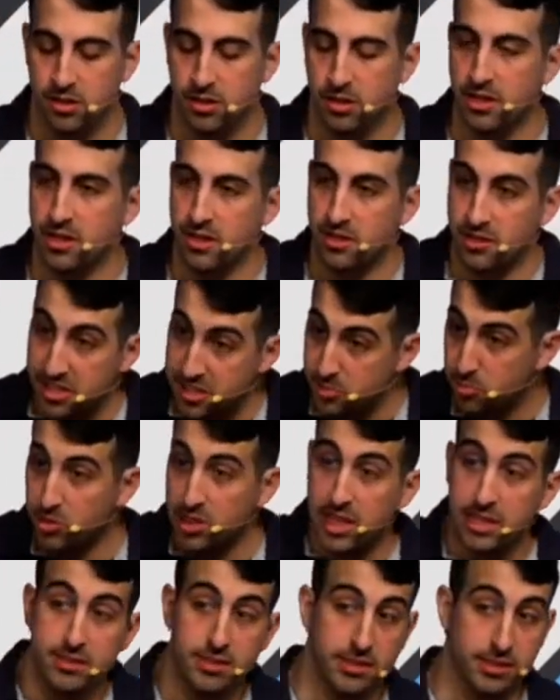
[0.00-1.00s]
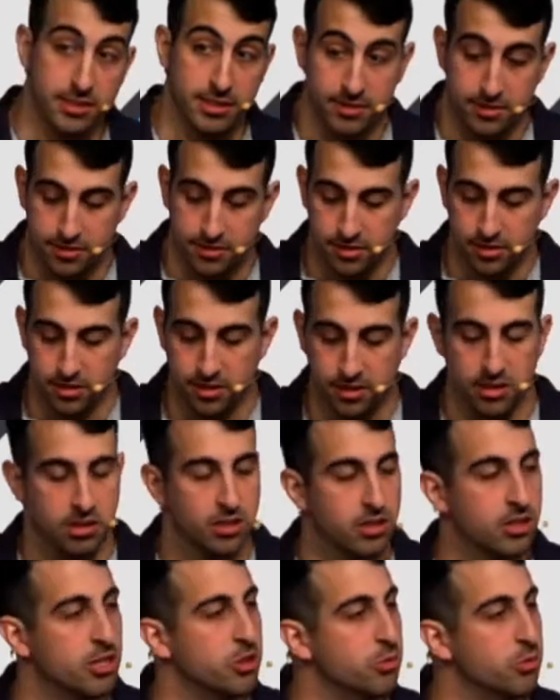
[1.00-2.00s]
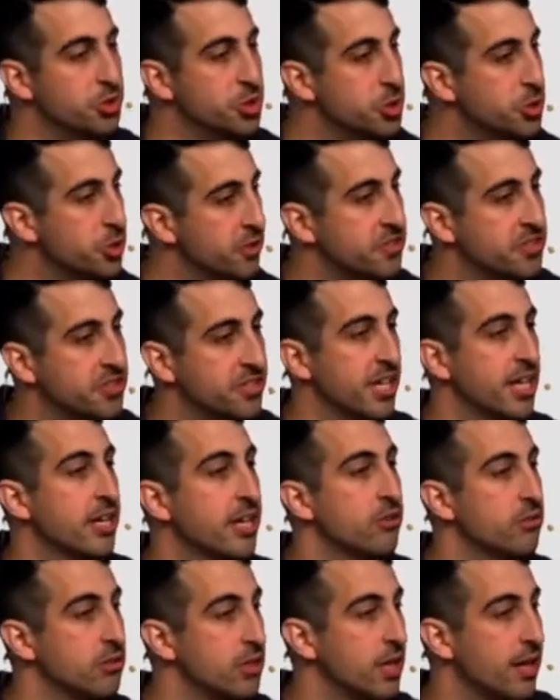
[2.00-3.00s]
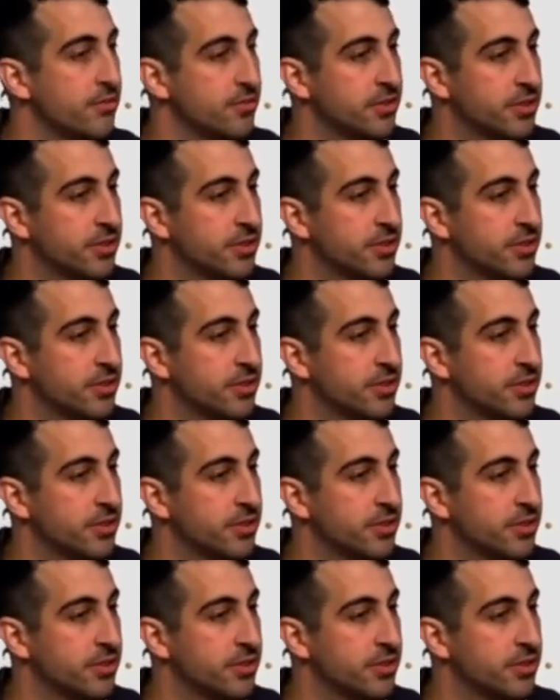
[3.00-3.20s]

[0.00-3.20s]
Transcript: this blatantly, would you have stayed or left?